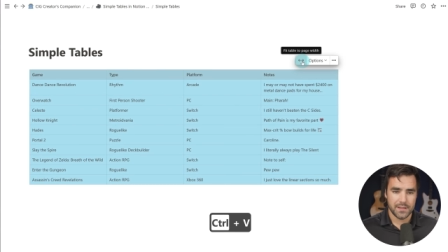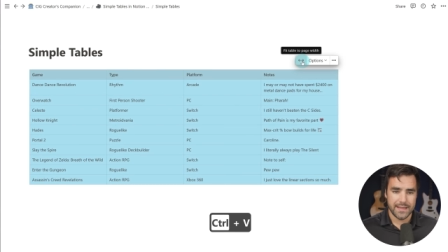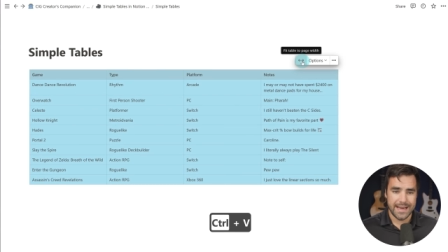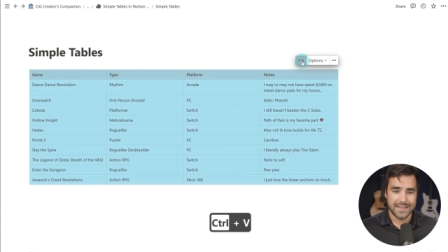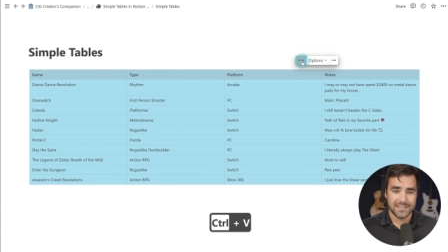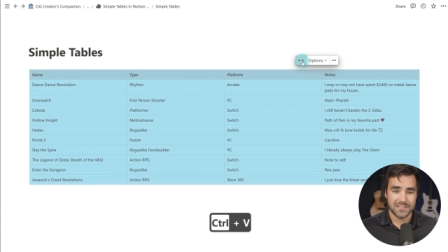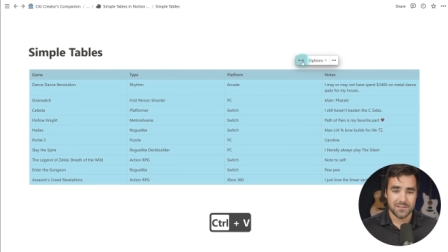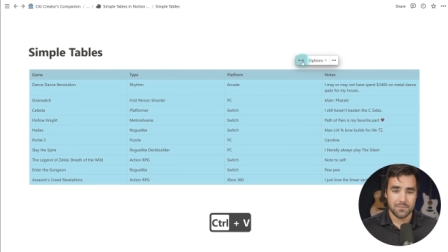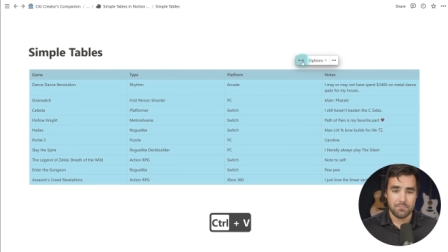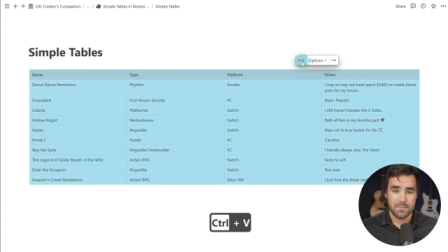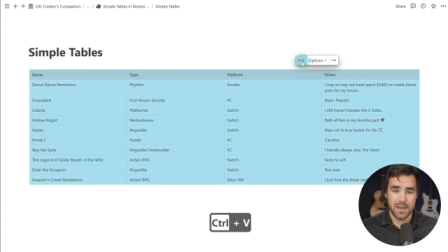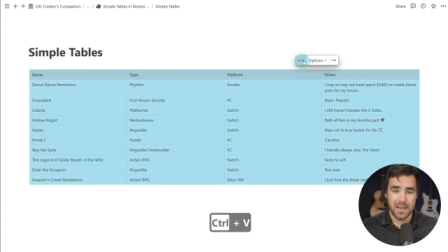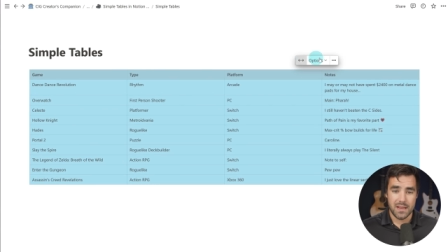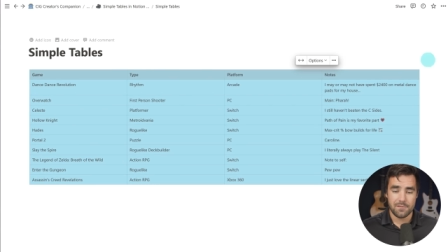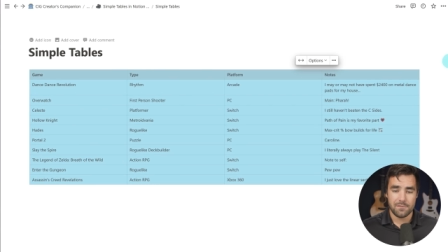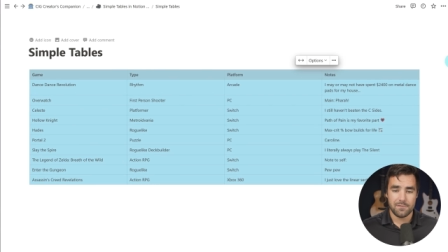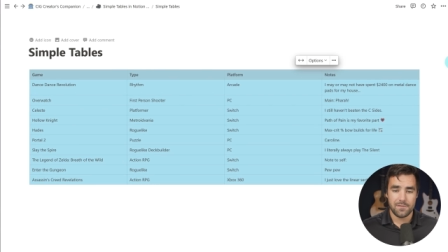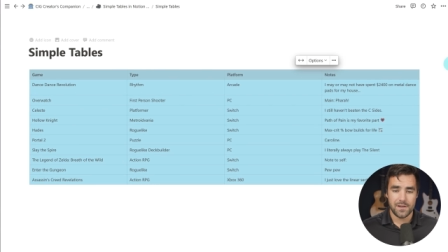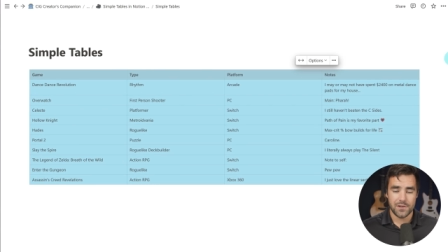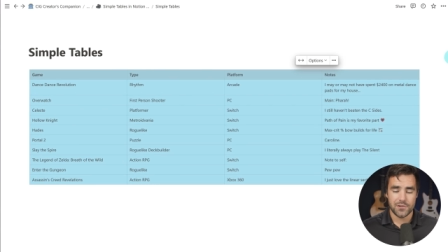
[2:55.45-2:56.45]
last
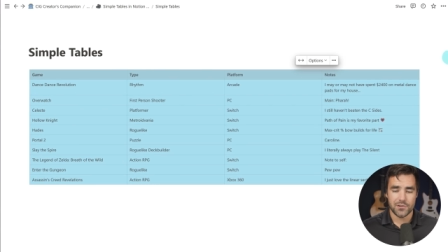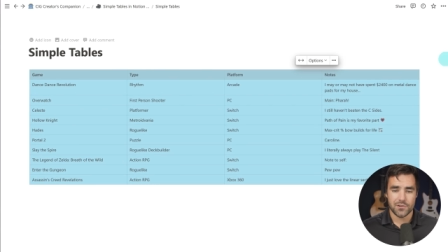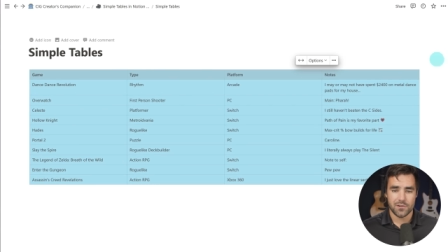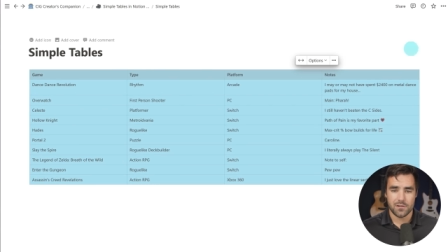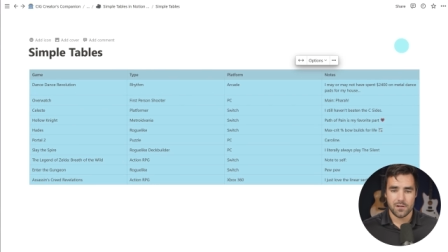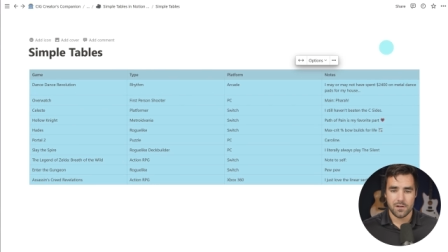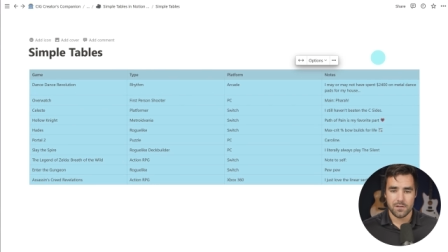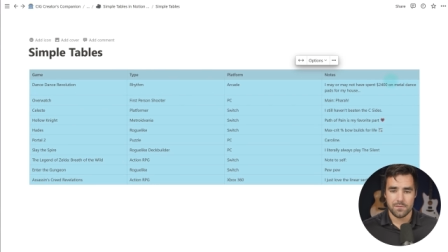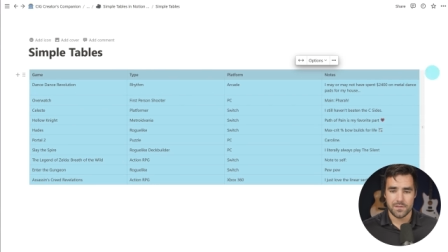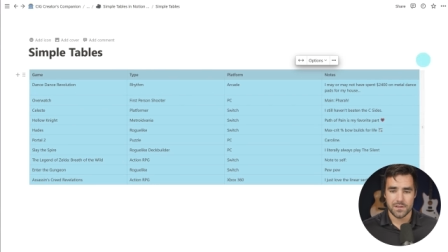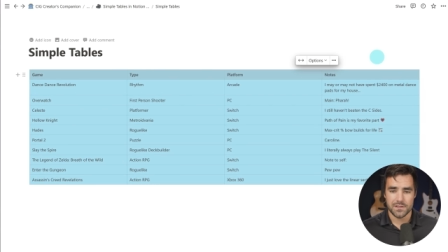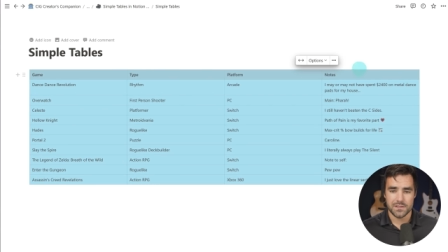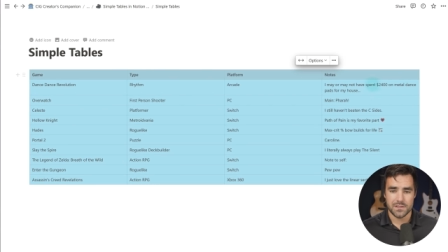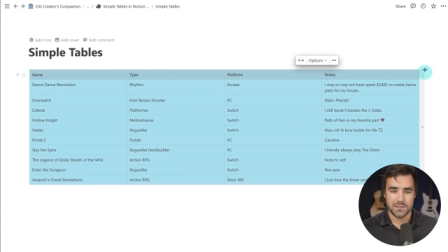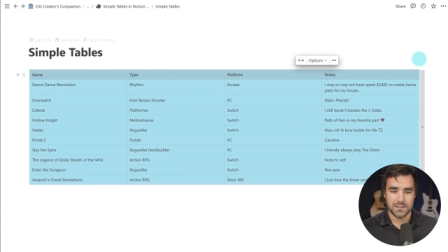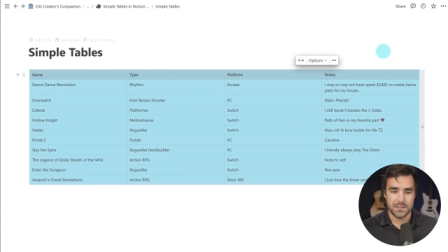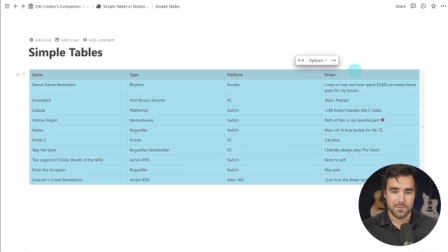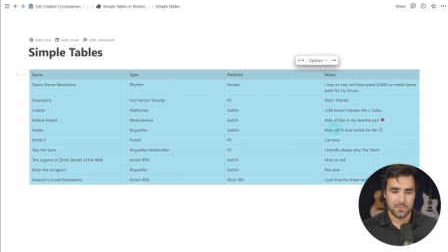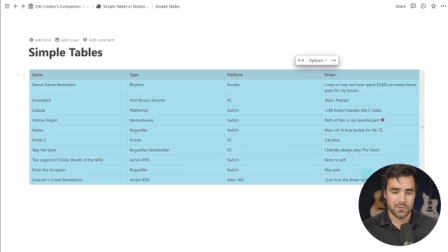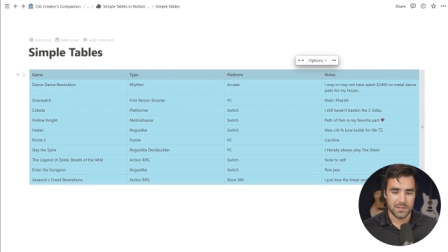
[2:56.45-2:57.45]
main feature of this
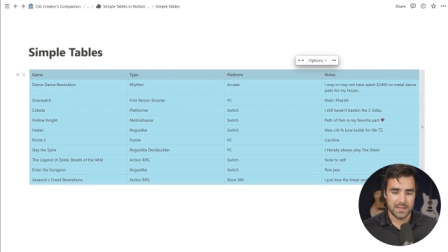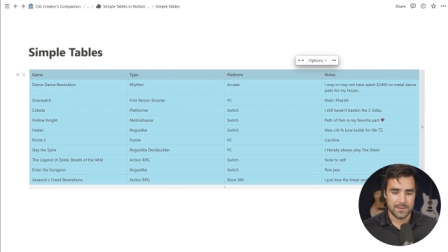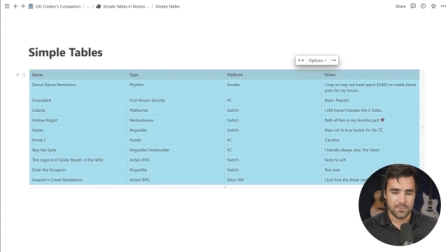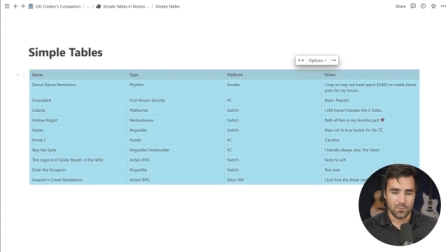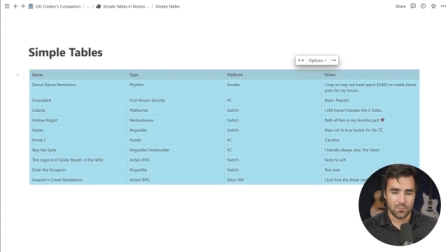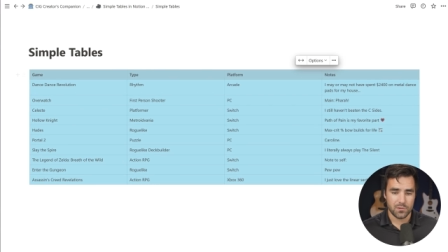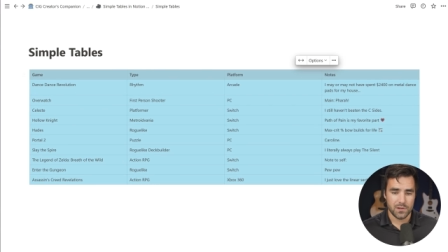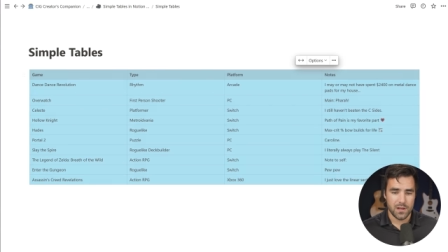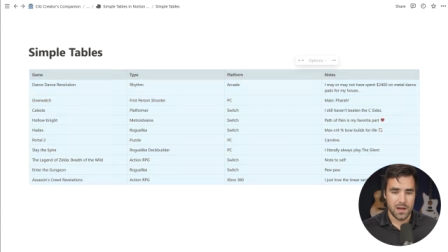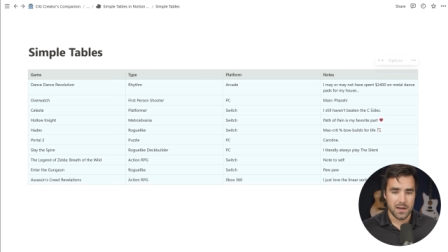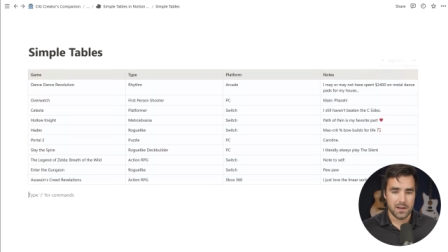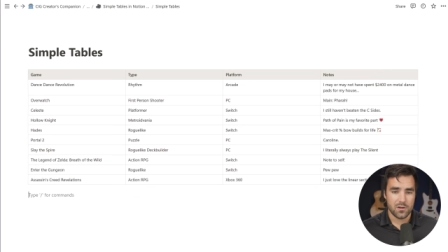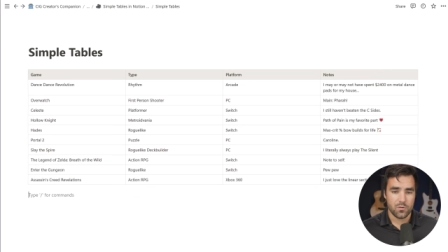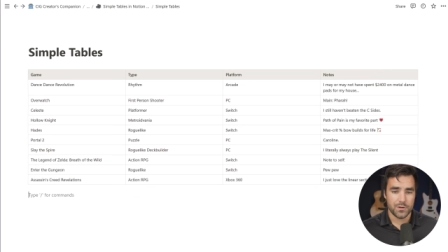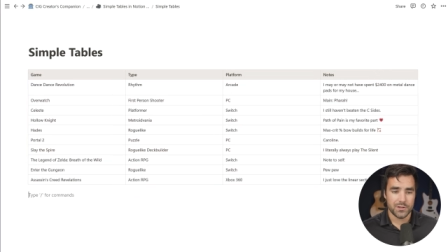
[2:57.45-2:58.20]
simple table block,